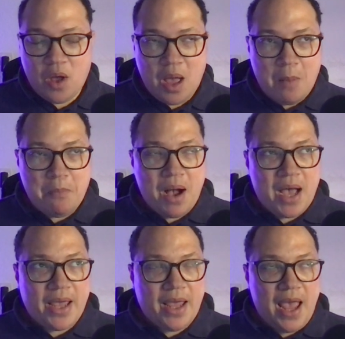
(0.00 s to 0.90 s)

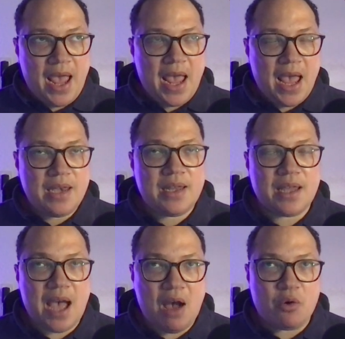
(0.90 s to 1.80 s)
by handing
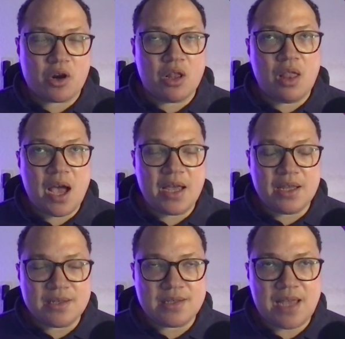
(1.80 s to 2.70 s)
our
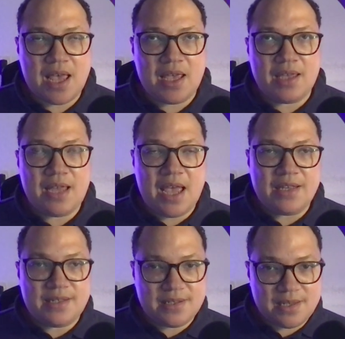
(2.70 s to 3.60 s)
clients a
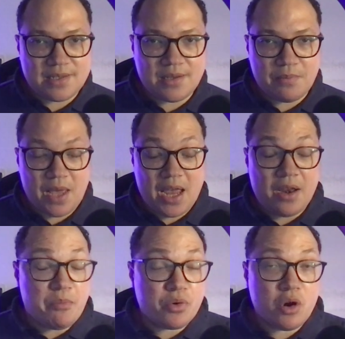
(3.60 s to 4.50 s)
system, an
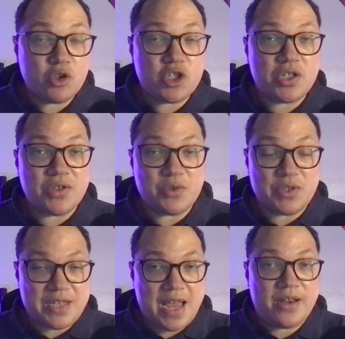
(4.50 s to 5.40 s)
approach to
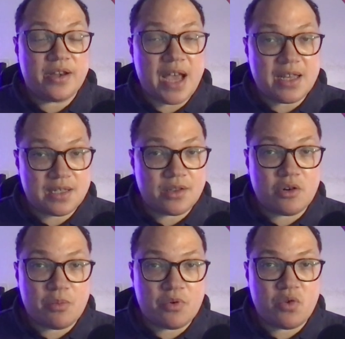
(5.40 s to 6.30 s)
standardizing their
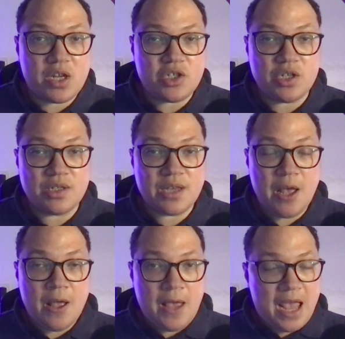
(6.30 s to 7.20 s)
operations,
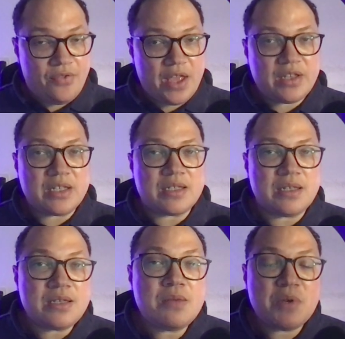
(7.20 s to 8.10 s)
and then to
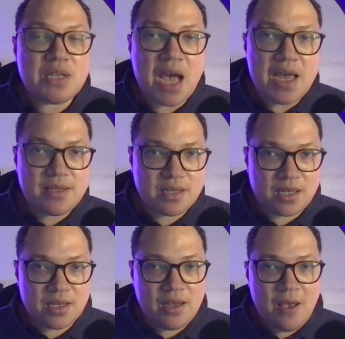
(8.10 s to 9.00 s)
systematizing
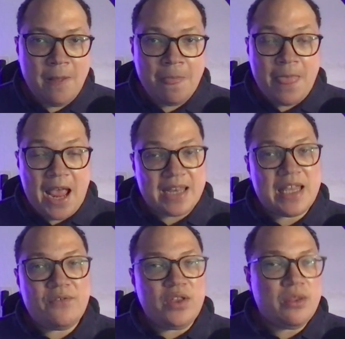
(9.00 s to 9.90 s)
it and
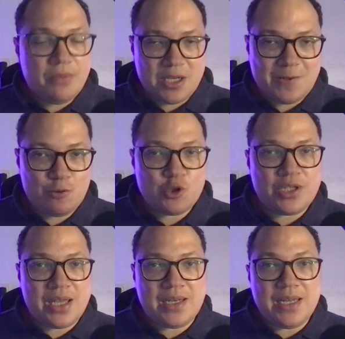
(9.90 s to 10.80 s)
giving them the tools
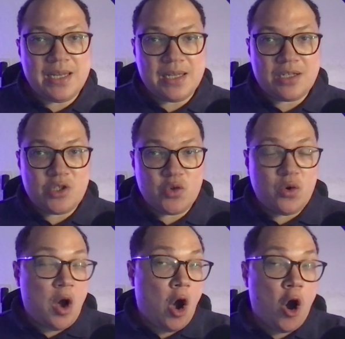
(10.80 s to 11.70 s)
they needed to
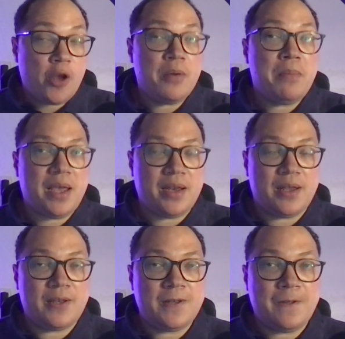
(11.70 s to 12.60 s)
automate
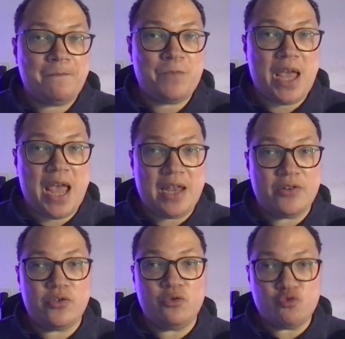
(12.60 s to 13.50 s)
it and
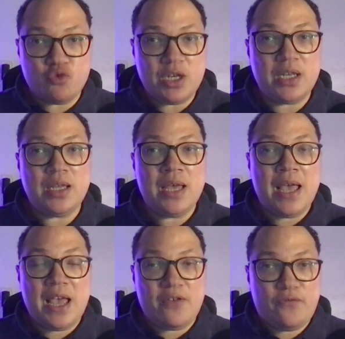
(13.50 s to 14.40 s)
really
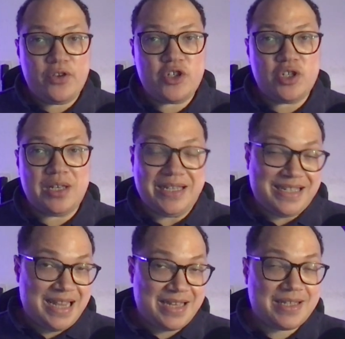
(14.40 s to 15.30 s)
efficiently
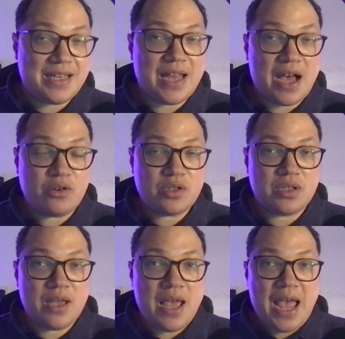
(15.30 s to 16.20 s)
test it out
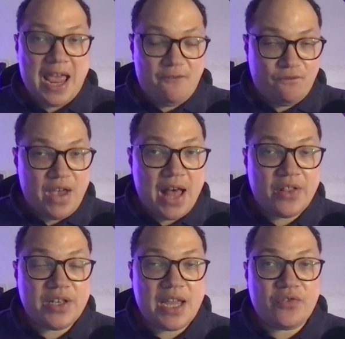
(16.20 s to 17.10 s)
and
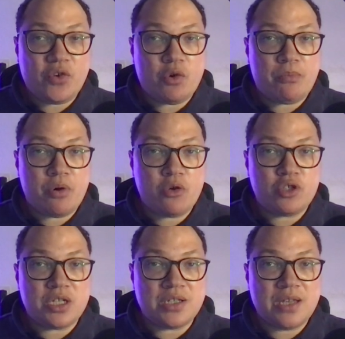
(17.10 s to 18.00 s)
validate their
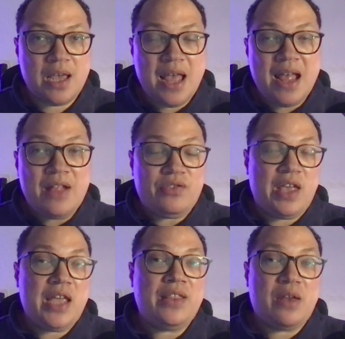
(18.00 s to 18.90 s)
approaches,
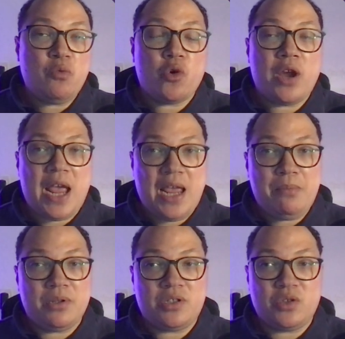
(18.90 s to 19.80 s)
they then were
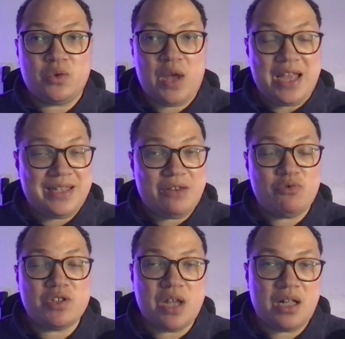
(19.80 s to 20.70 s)
able to, as a
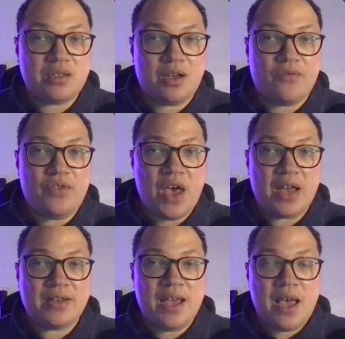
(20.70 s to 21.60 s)
result of
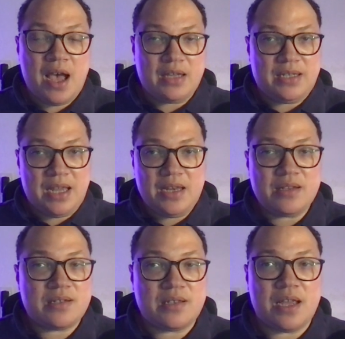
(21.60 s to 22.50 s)
that, attain a
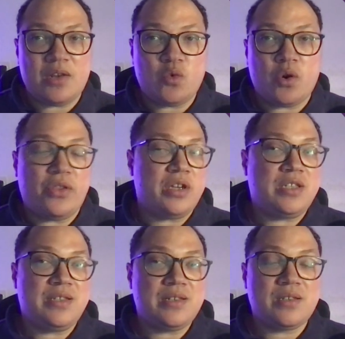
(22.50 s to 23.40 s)
state where their
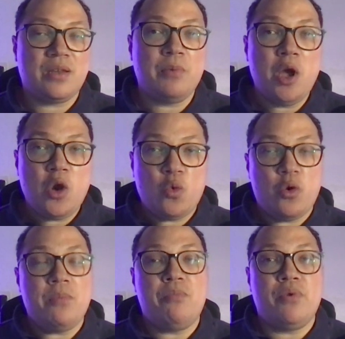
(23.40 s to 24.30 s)
system
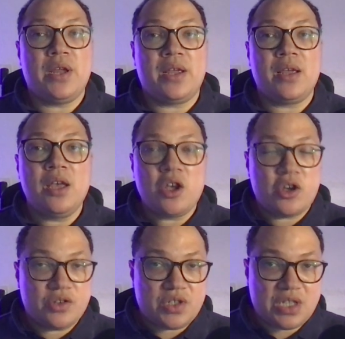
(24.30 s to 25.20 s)
would bring
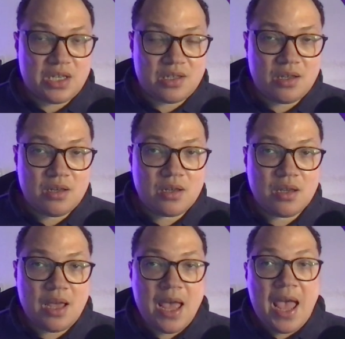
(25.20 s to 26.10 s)
consistent
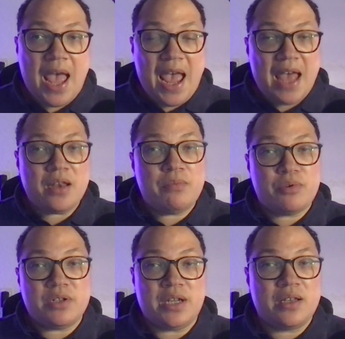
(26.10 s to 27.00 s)
and
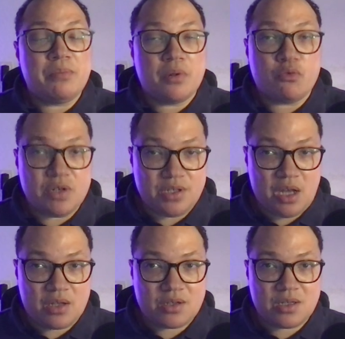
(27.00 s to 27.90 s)
predictable
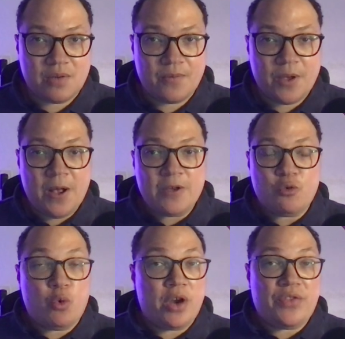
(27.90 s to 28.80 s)
results,
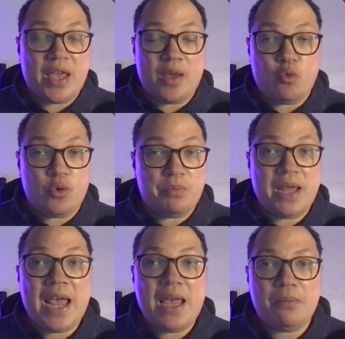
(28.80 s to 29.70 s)
where they would be
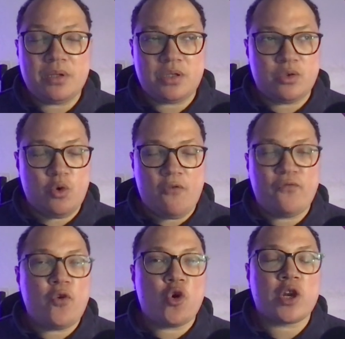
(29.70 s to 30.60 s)
able to
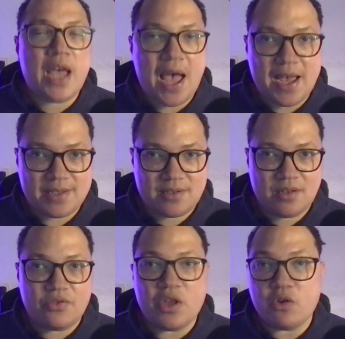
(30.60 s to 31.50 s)
forecast their